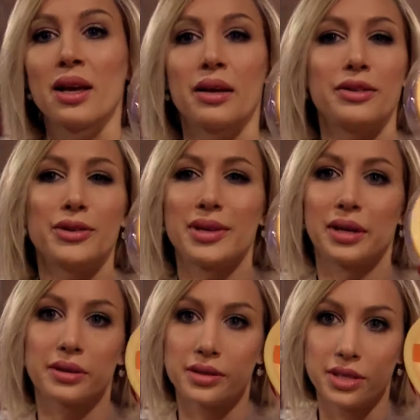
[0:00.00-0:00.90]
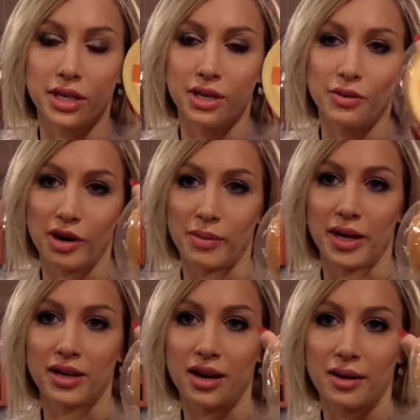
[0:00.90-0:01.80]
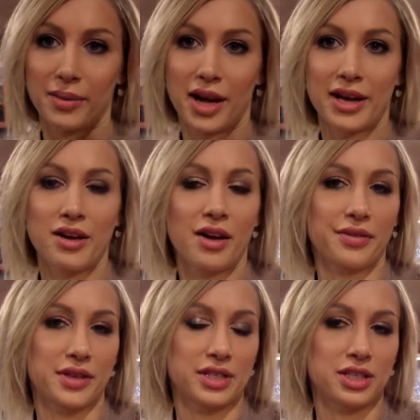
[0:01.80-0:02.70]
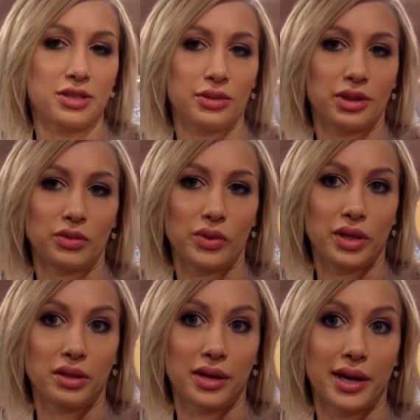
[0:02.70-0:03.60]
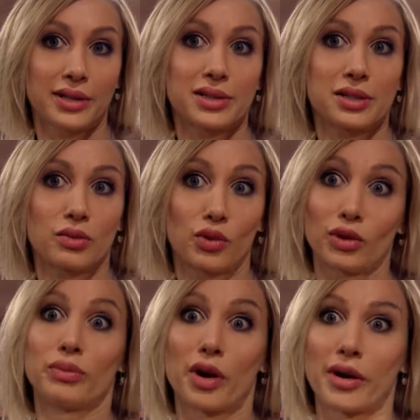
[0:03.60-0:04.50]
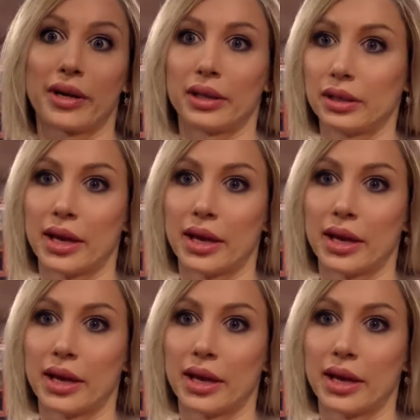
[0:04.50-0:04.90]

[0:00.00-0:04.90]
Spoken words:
You can get this anywhere, but I got this cute little wheel at World Market.